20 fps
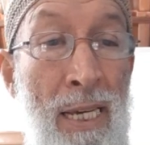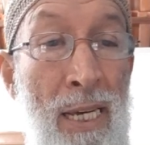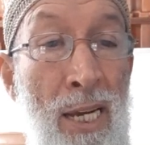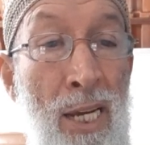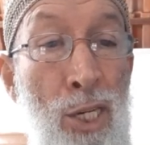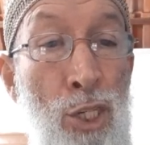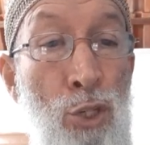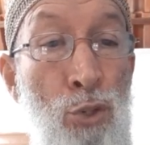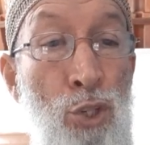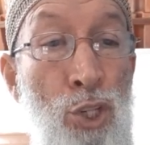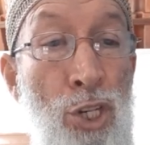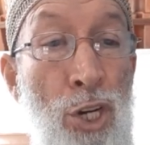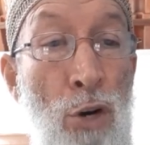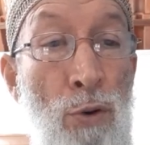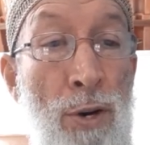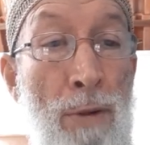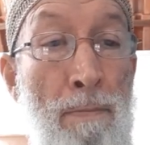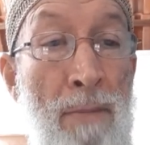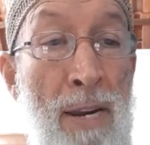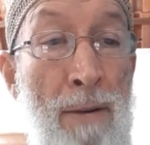And you shall
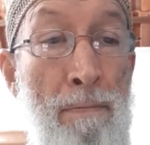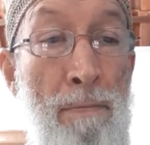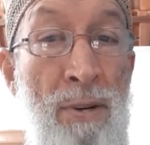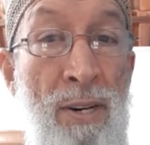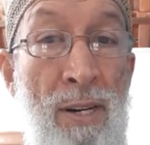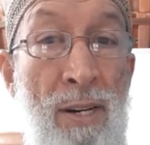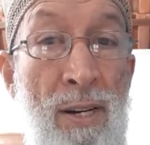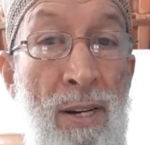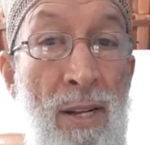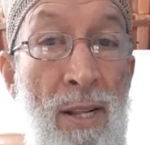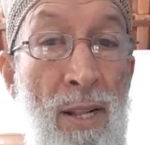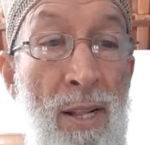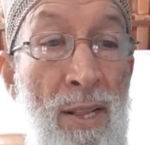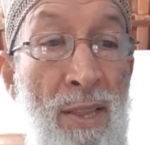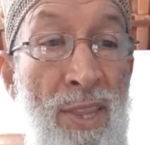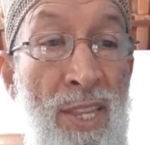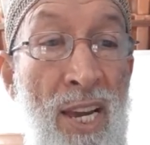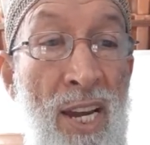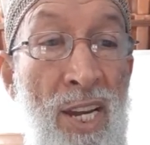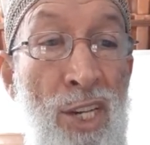remember
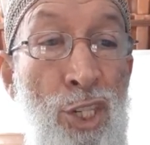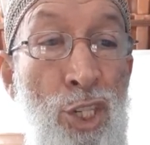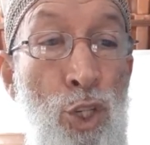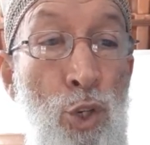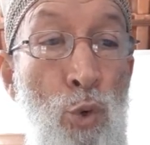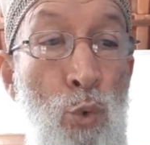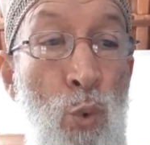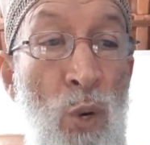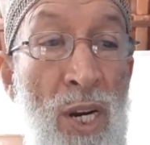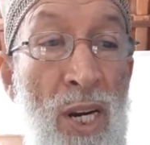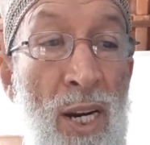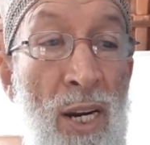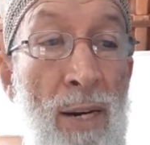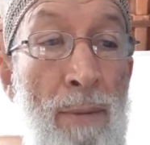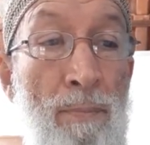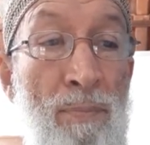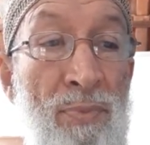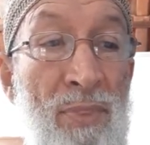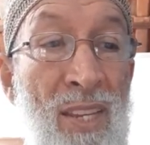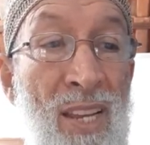that you
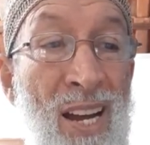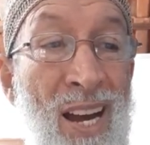were